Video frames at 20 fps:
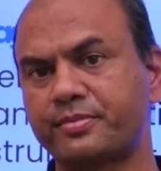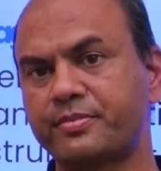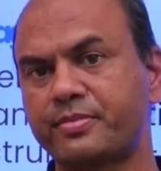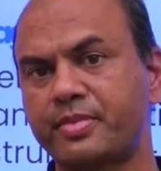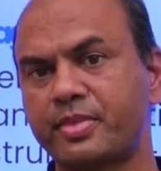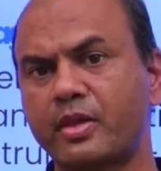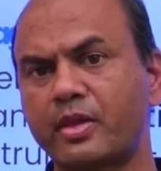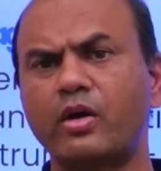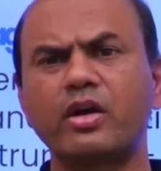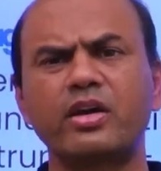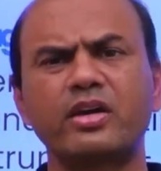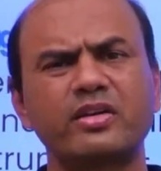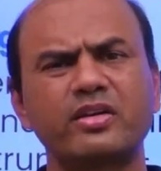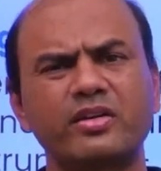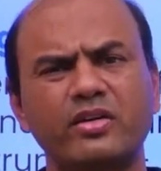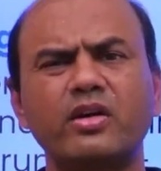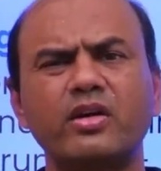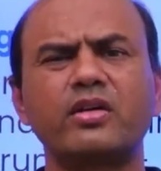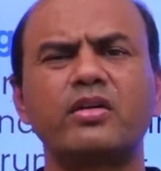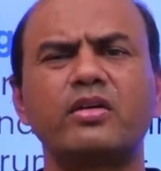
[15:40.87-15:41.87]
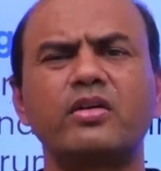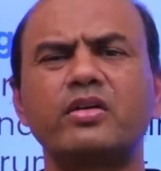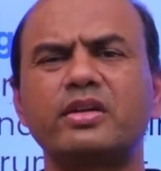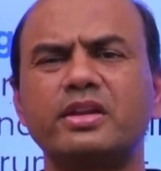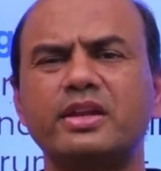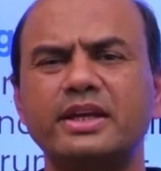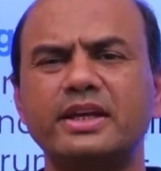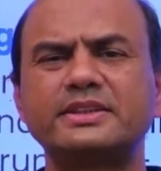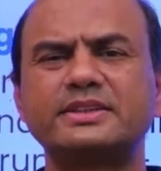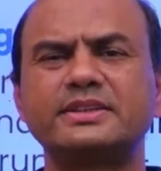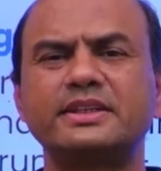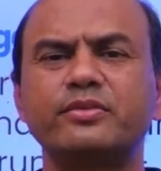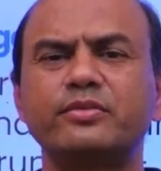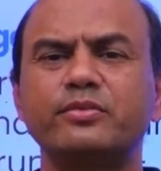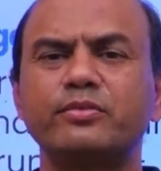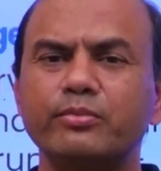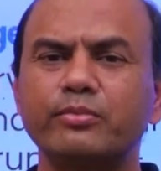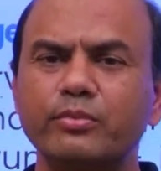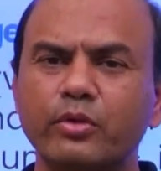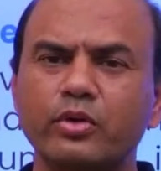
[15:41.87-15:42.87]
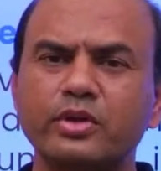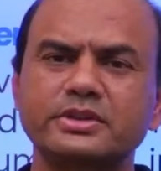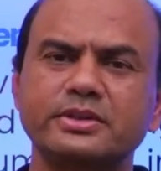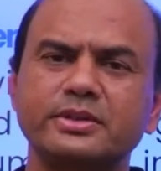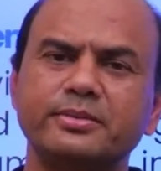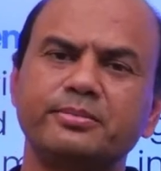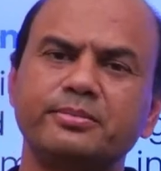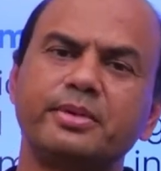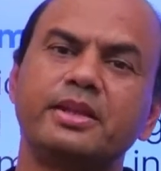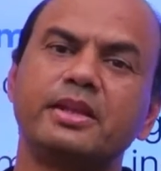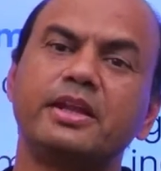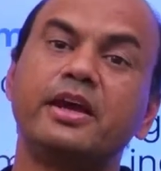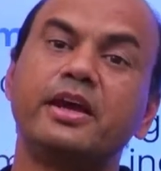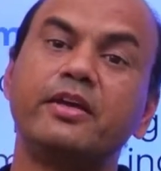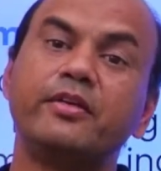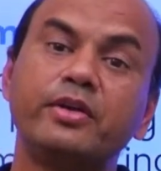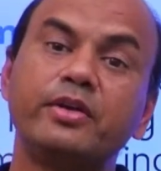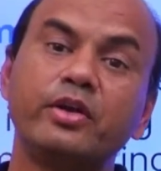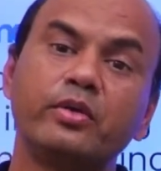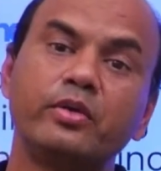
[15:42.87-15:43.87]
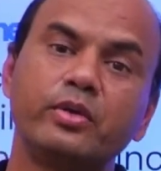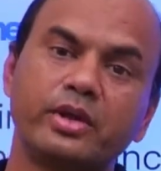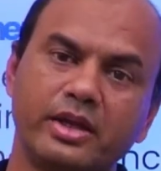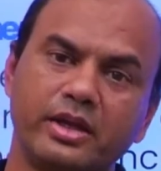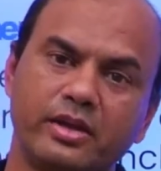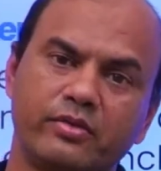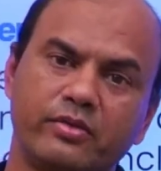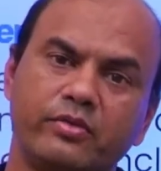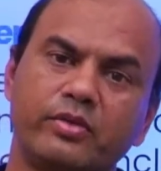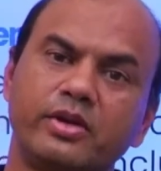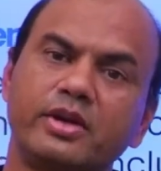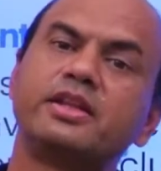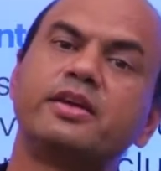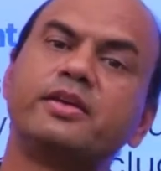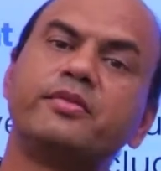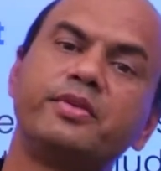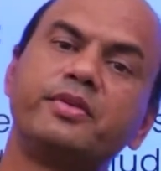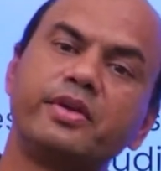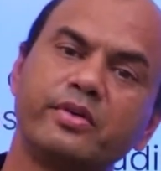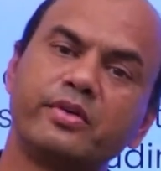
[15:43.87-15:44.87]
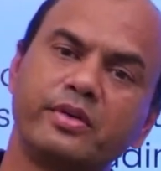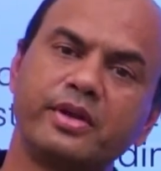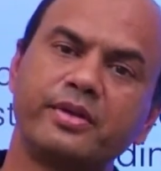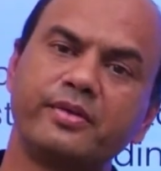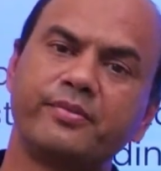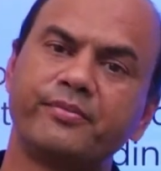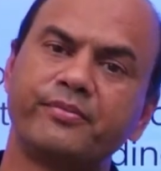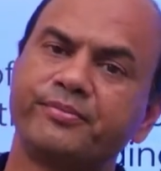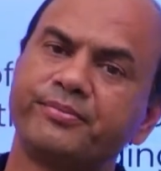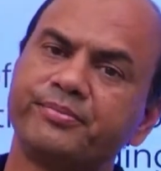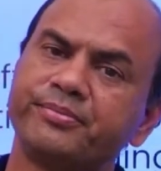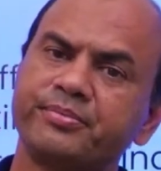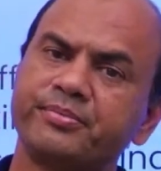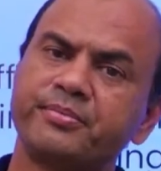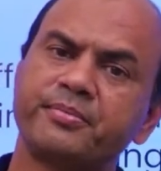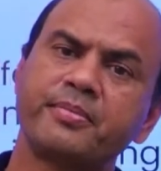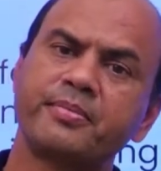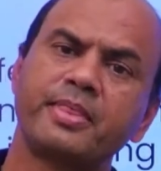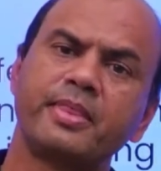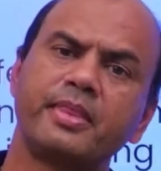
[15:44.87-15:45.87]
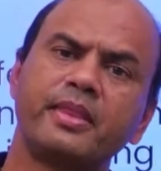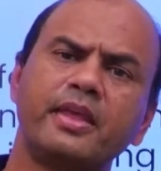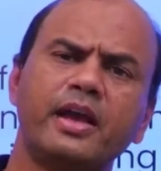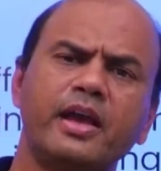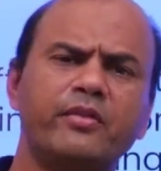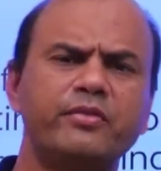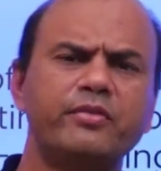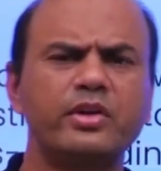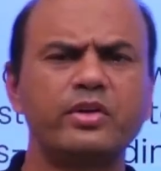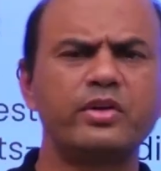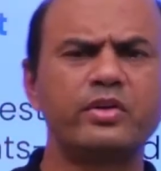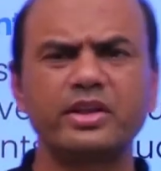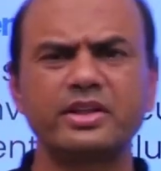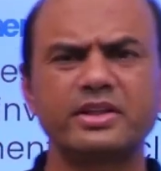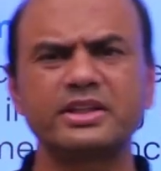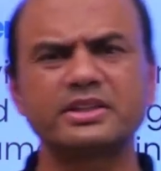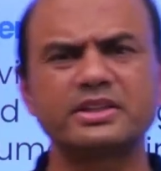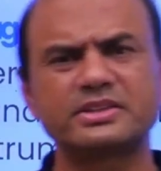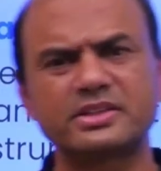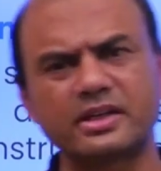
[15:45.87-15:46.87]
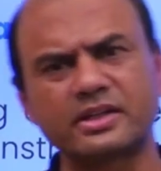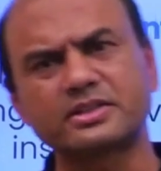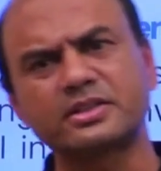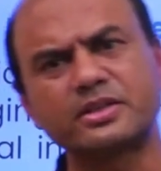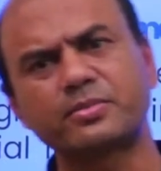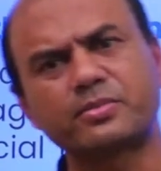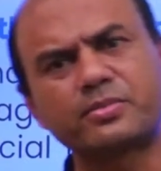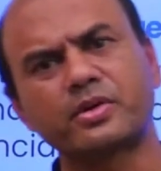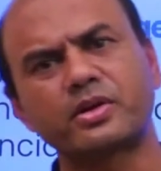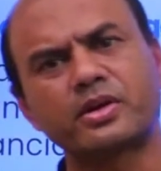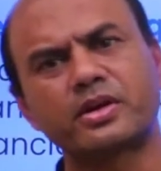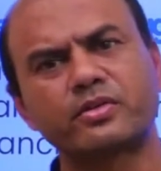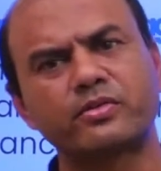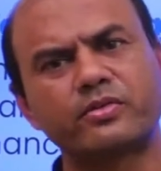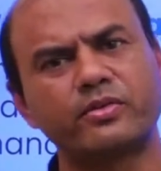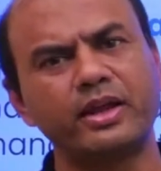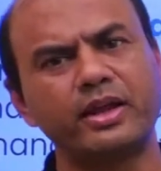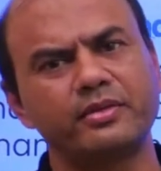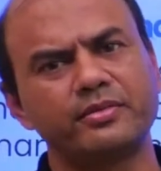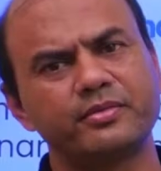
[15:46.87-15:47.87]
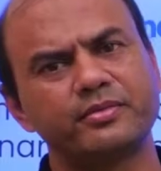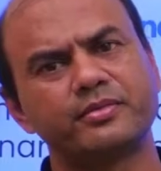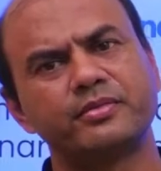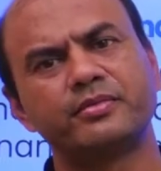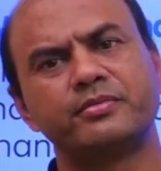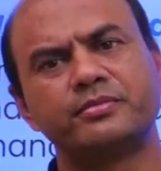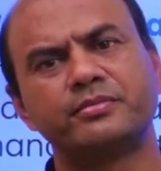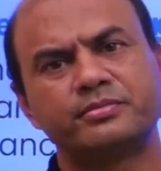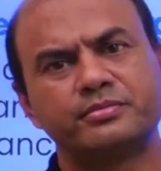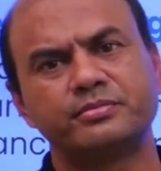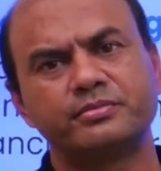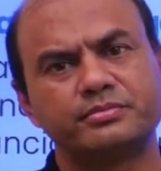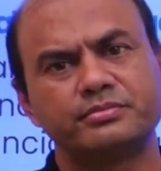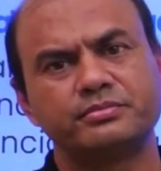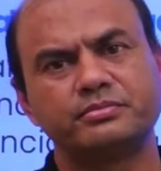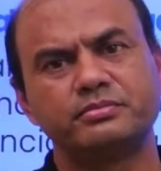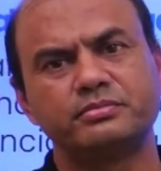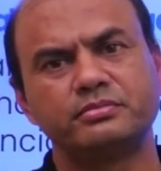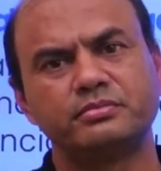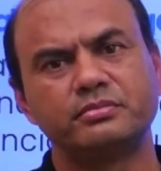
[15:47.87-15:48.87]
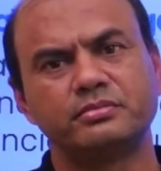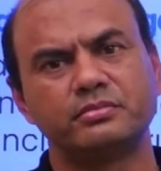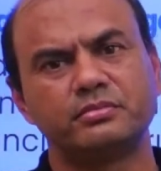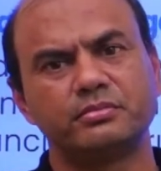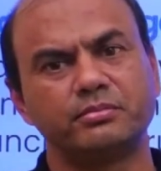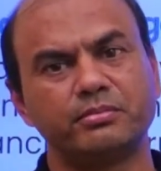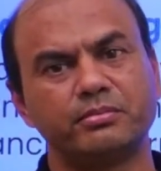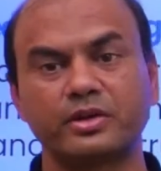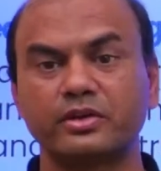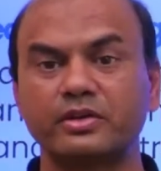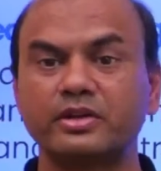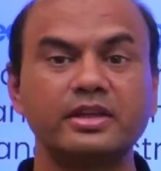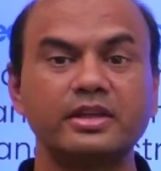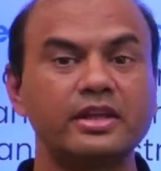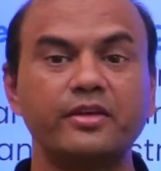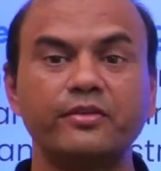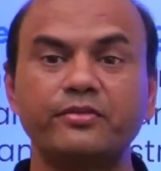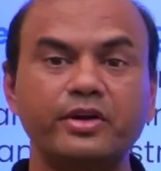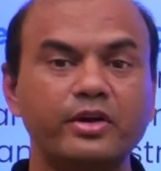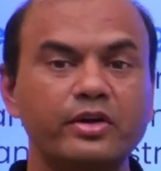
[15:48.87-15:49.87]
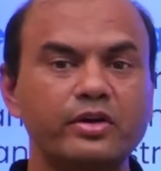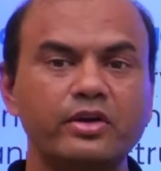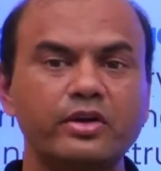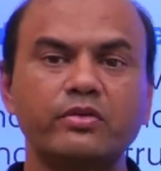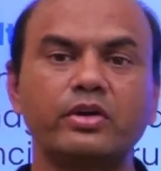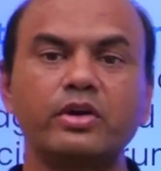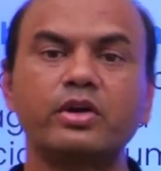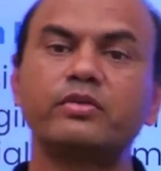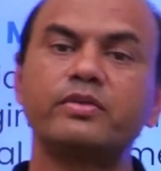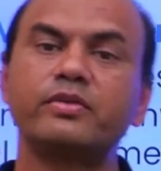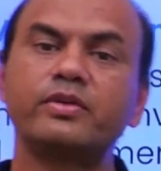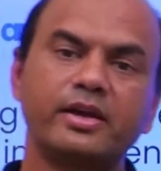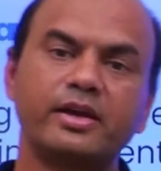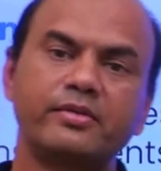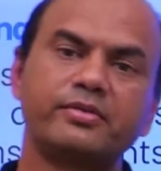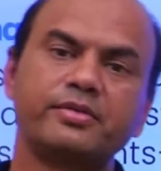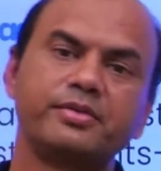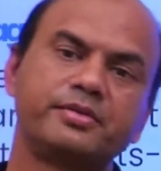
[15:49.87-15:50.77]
Or let's say more simple, FDOD. What is FDOD? FDOD is a structured product. Why? Because in FDOD, what do we have?